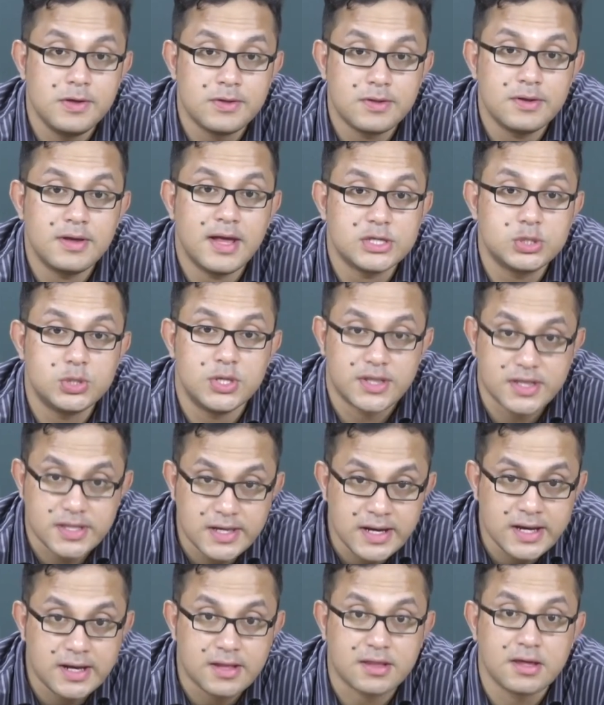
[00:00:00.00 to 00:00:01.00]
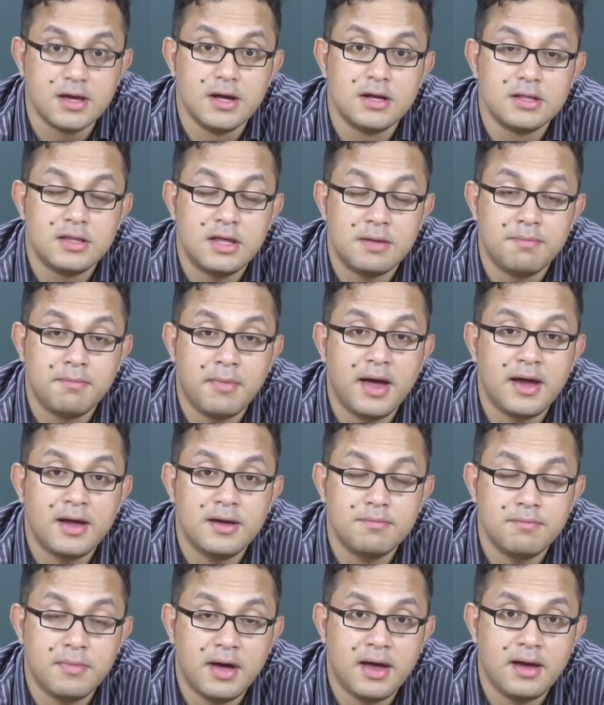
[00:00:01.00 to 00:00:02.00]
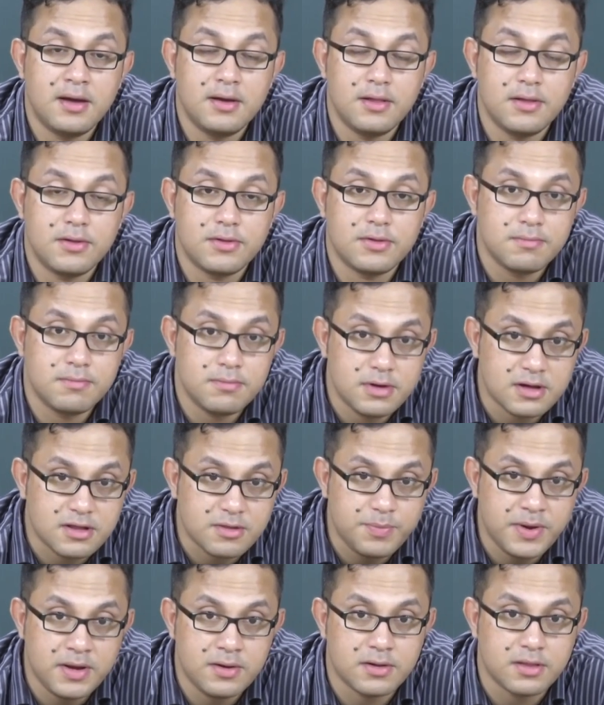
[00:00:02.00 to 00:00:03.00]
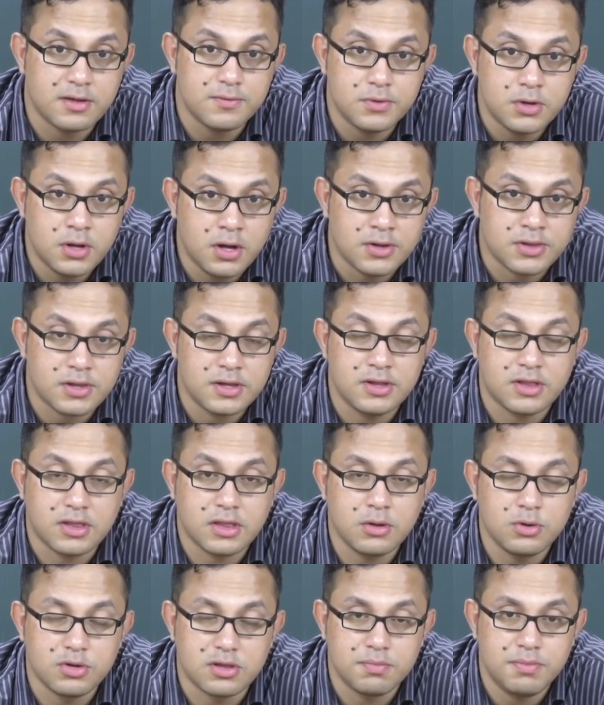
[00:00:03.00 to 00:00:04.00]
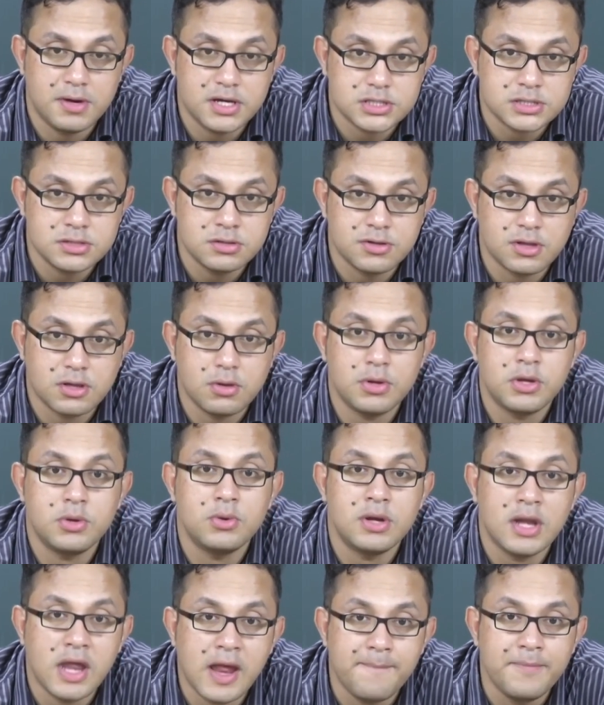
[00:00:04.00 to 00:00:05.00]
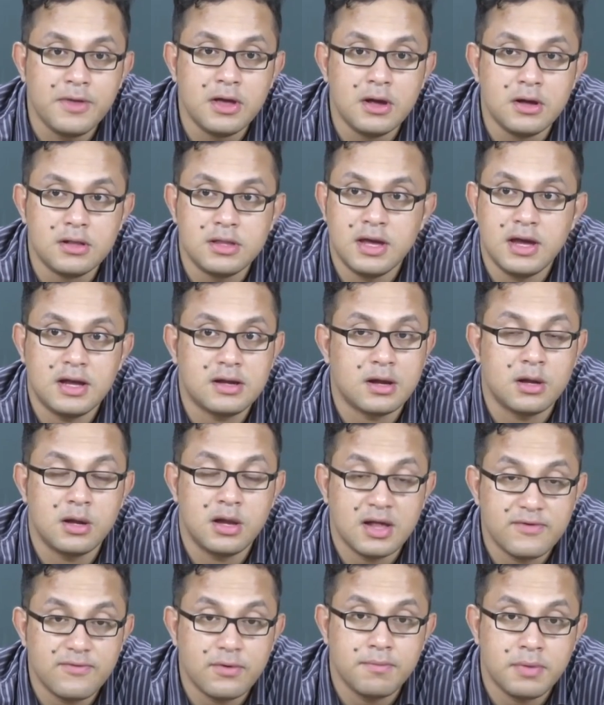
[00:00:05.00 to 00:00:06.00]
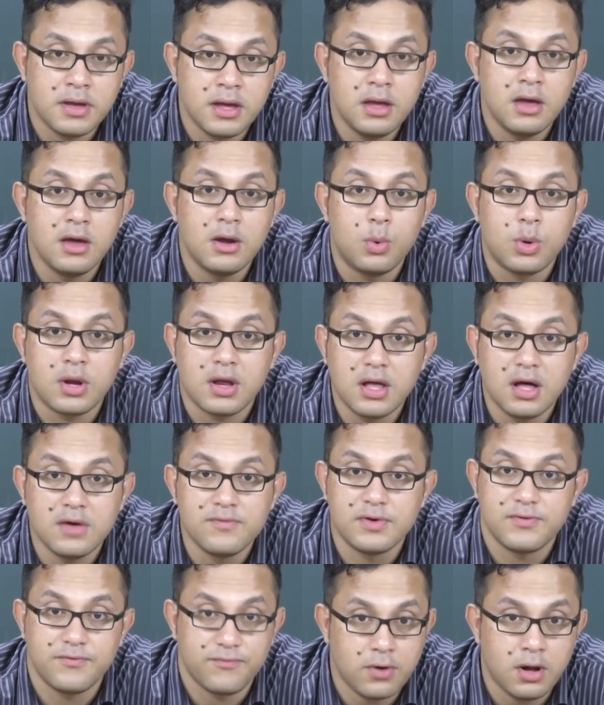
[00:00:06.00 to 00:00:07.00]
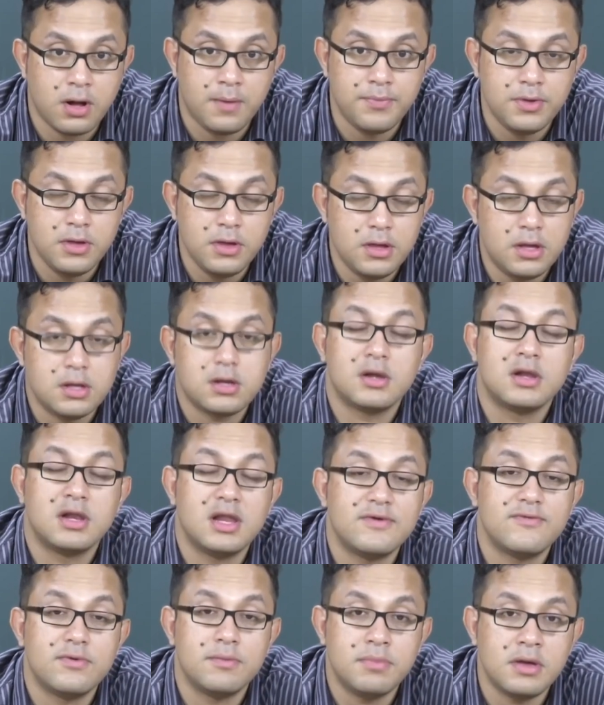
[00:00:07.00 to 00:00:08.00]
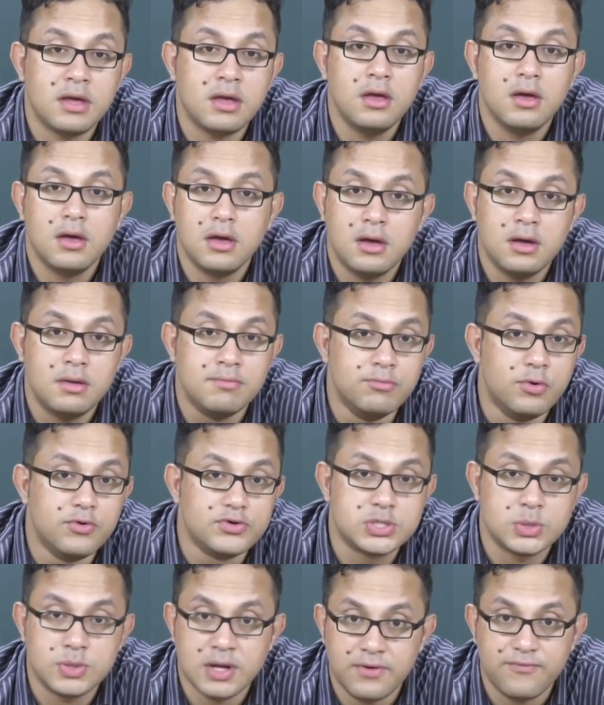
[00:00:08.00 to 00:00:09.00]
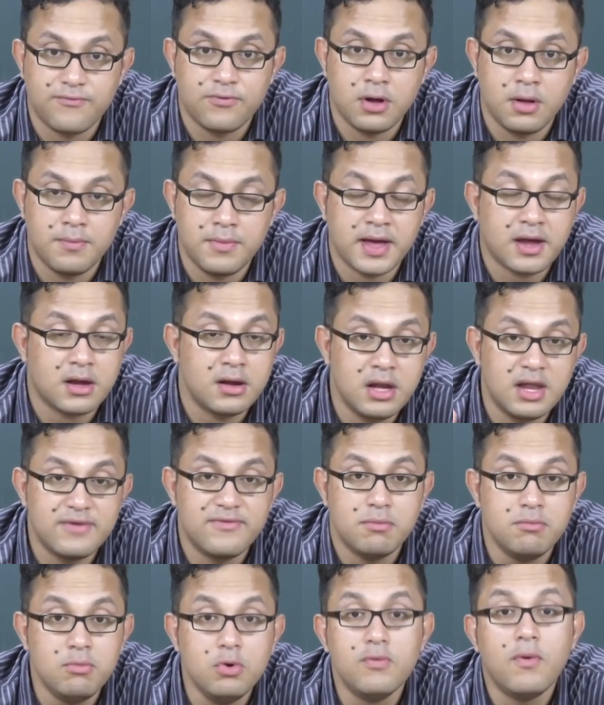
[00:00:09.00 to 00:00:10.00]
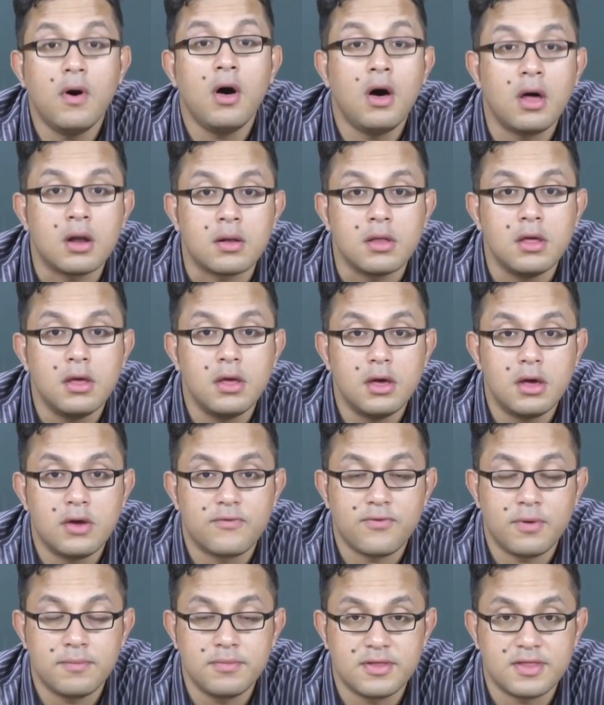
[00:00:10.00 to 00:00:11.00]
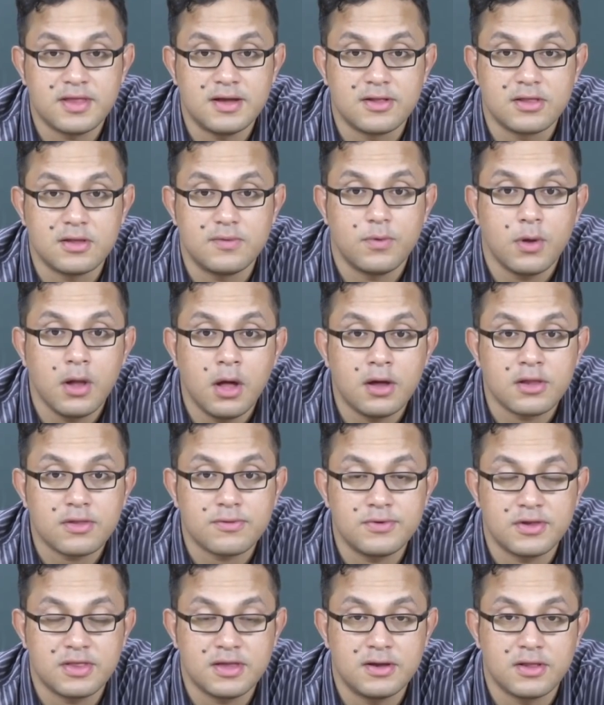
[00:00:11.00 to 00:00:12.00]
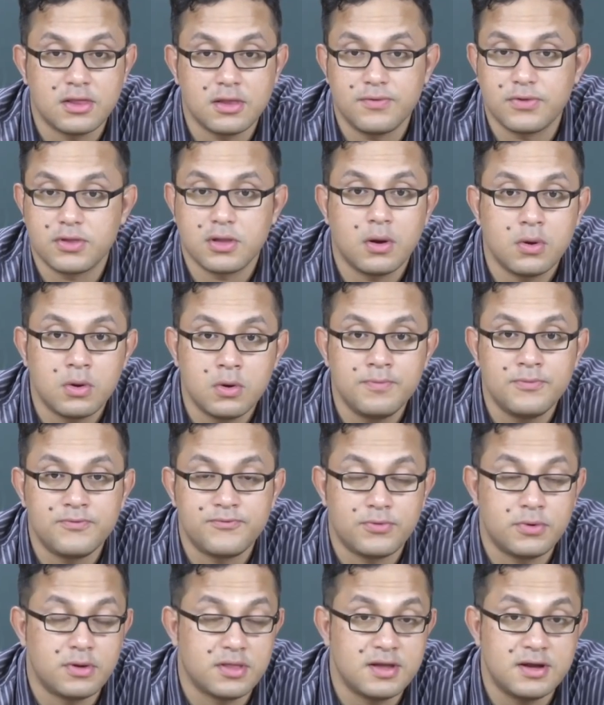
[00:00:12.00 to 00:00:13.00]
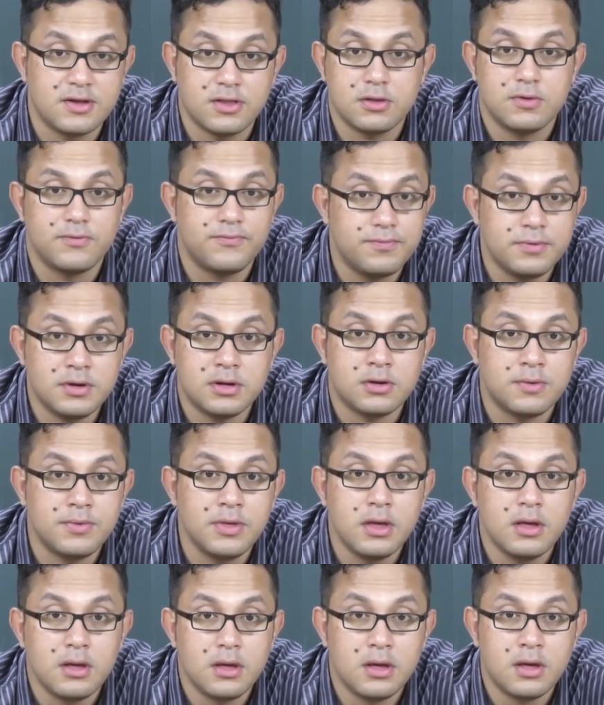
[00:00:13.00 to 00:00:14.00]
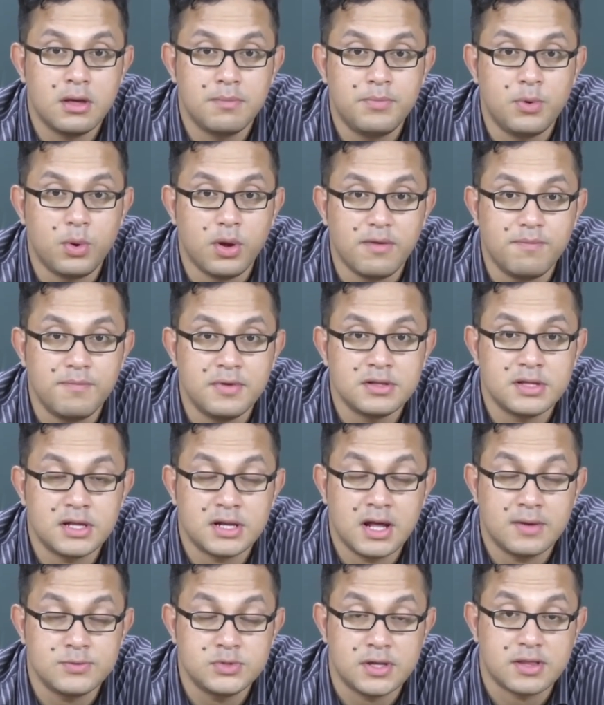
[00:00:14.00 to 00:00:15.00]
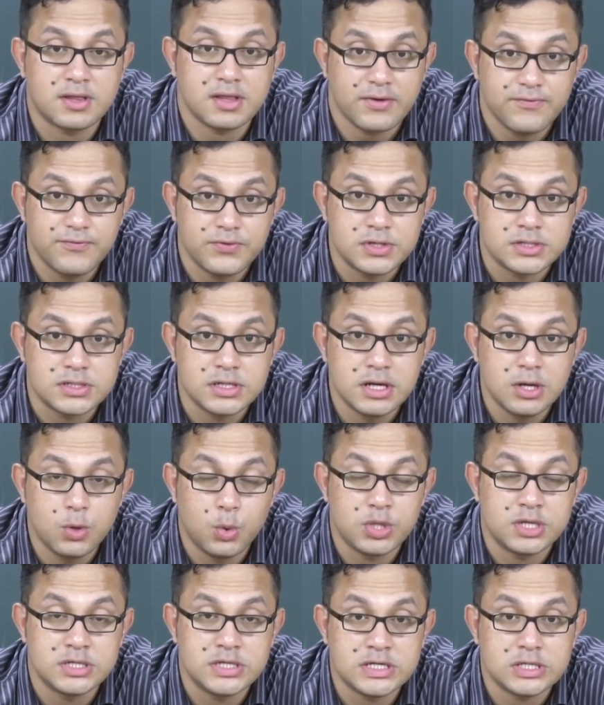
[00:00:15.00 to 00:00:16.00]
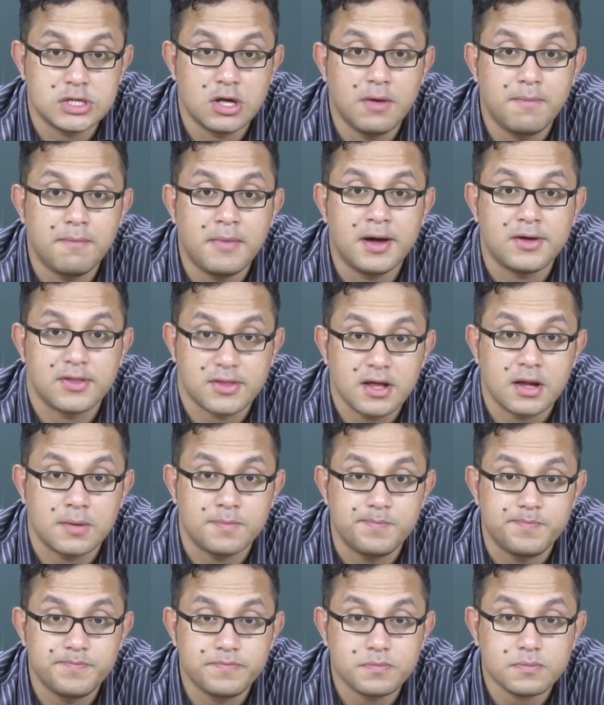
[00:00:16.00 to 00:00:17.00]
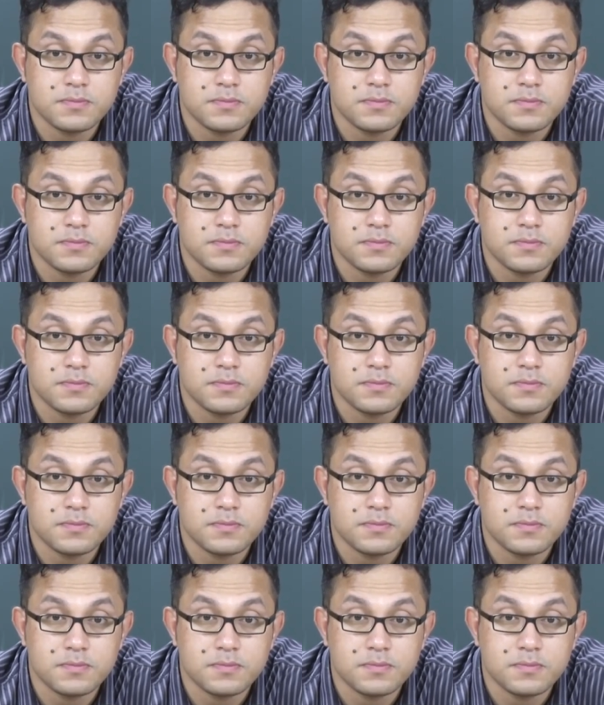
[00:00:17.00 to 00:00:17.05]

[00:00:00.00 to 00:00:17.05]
So he actually says that my, my experience of loss is so special, so unique, that it can never be recovered from. It can never be uh, moved away from. I can never move on uh, from the sense of loss, from the sense of sorrow, from the sense of you know, uh, bereavement that I've just suffered with the death of my son.